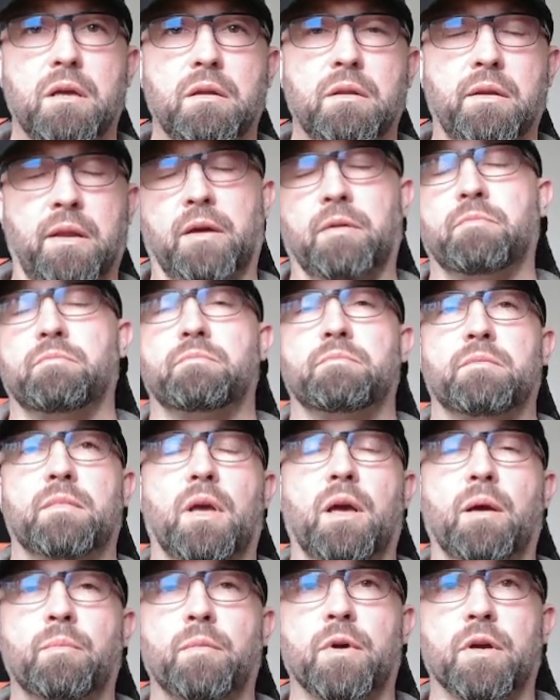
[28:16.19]
Now,
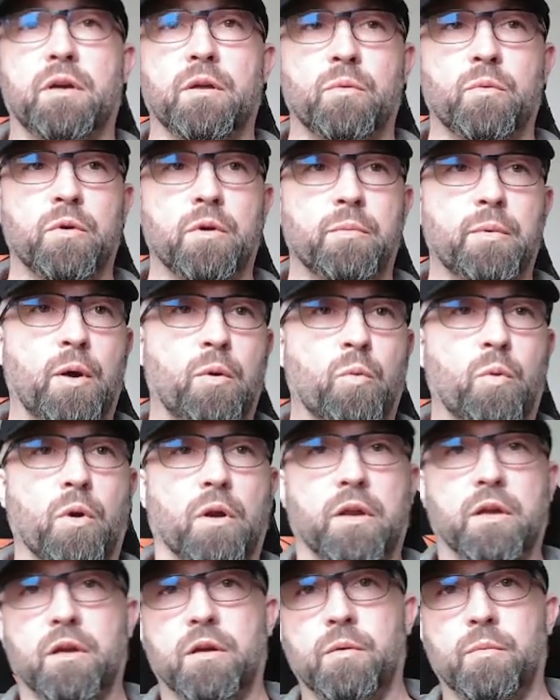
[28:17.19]
I'm not going to worry about
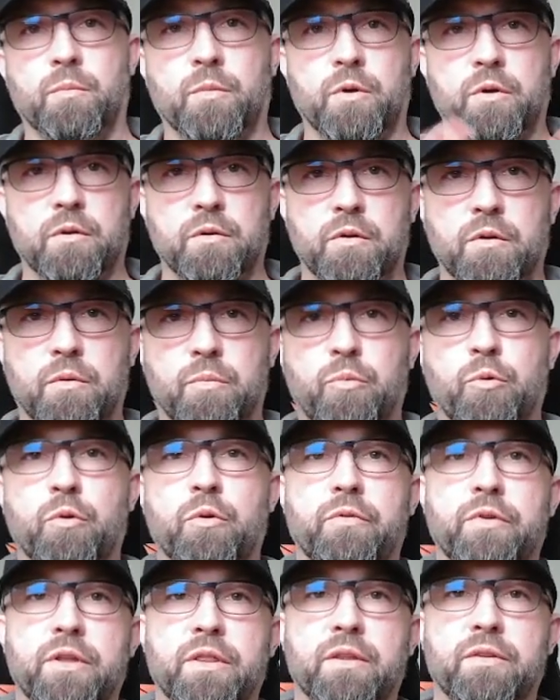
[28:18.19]
running them or
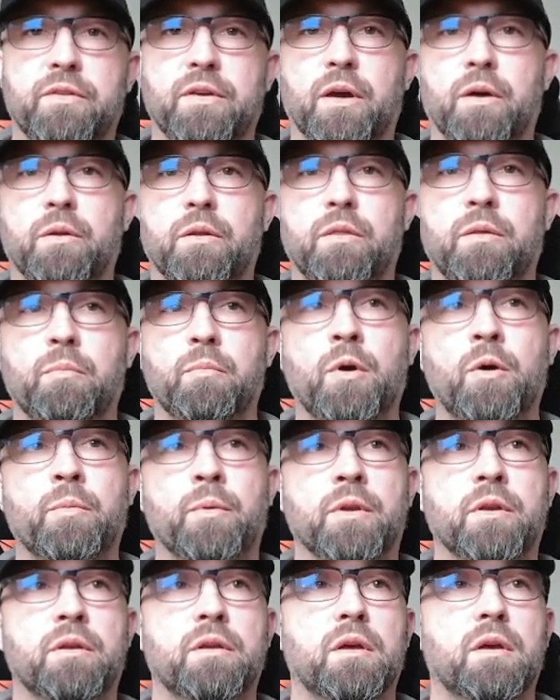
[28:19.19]
proving this out at the
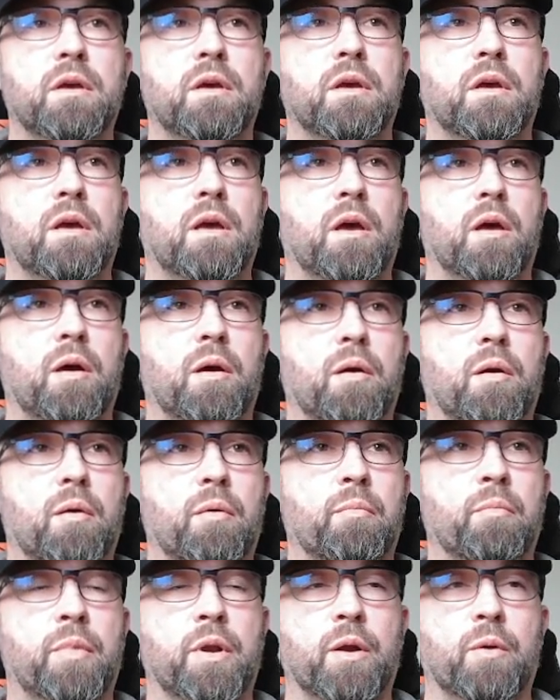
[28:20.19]
moment,
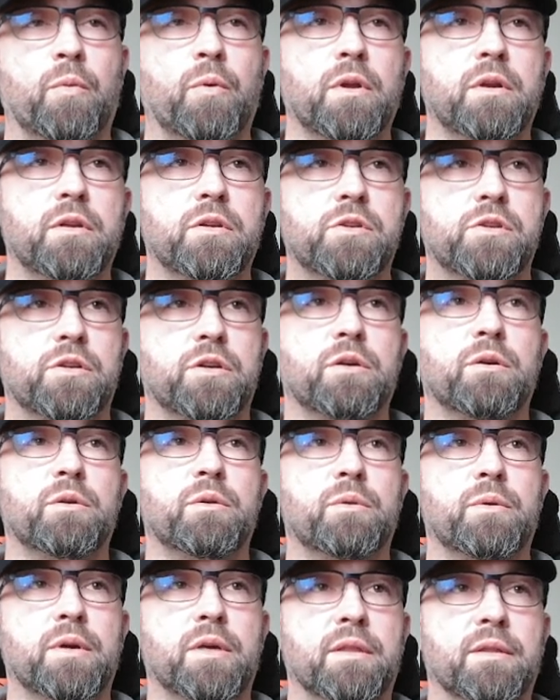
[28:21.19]
but I wanted to
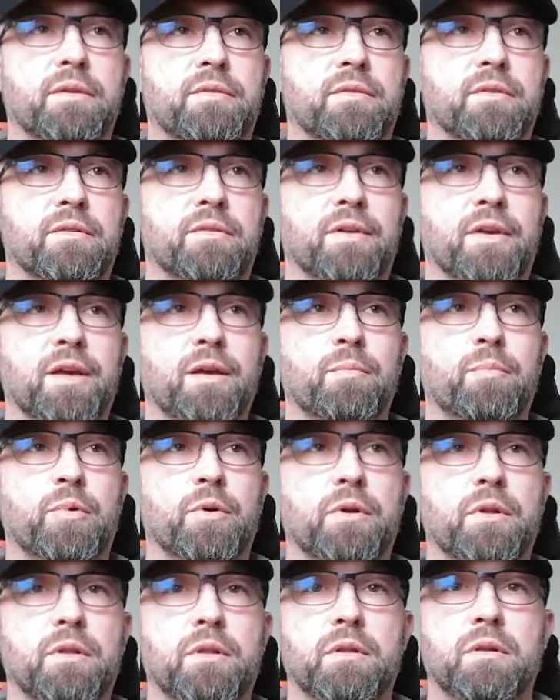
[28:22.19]
show in this
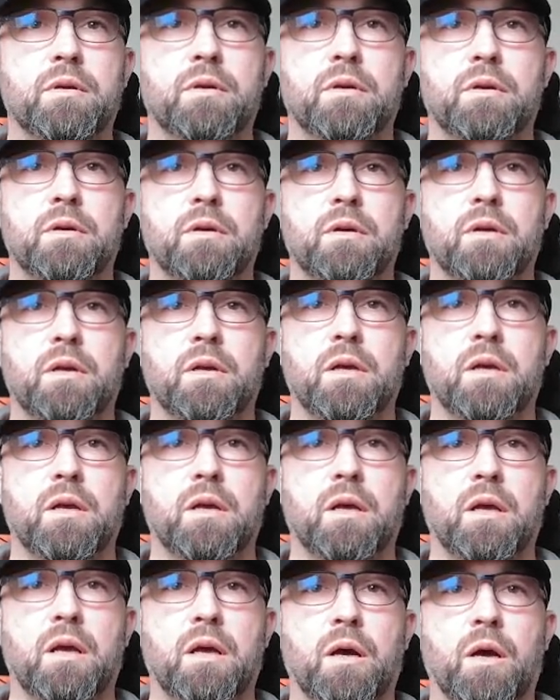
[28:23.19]
example
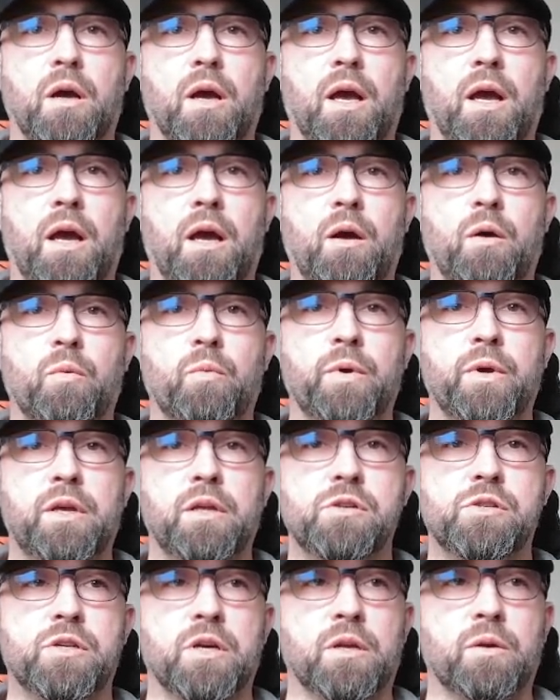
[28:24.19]
how we
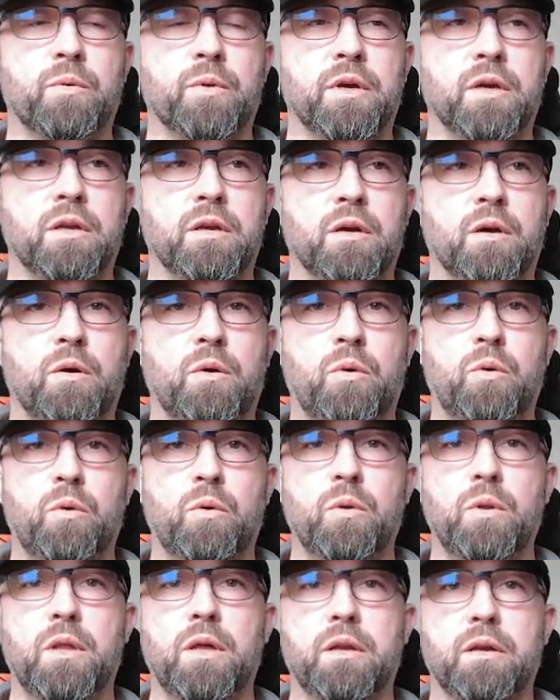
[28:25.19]
can generate a
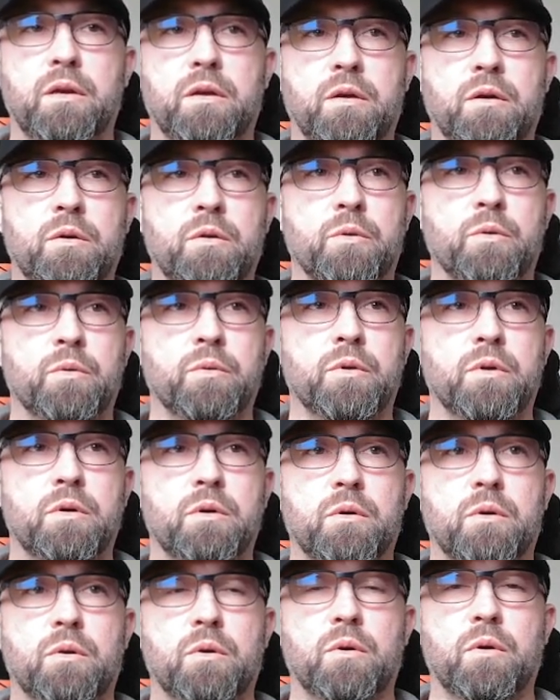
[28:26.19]
whole lot of code
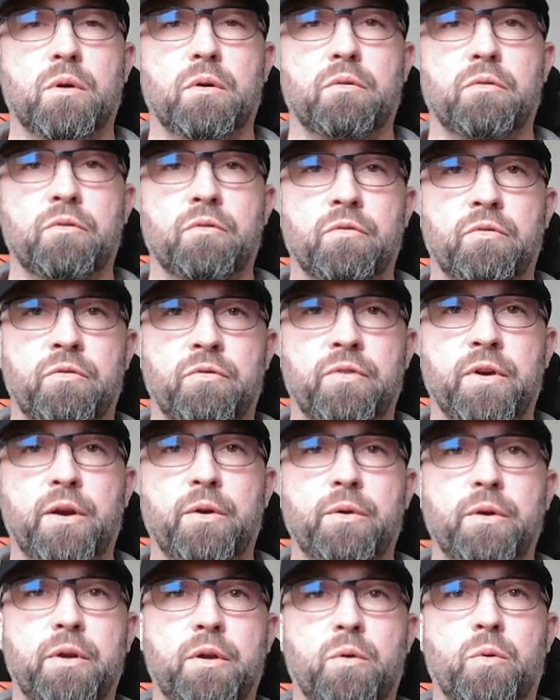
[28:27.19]

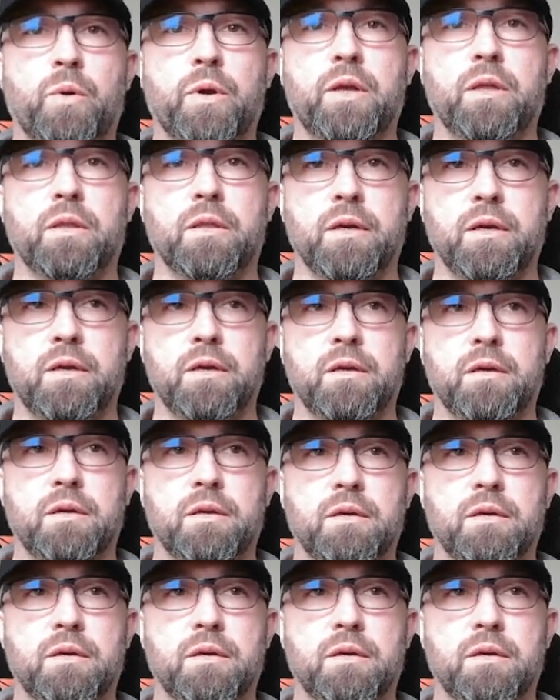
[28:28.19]
very quickly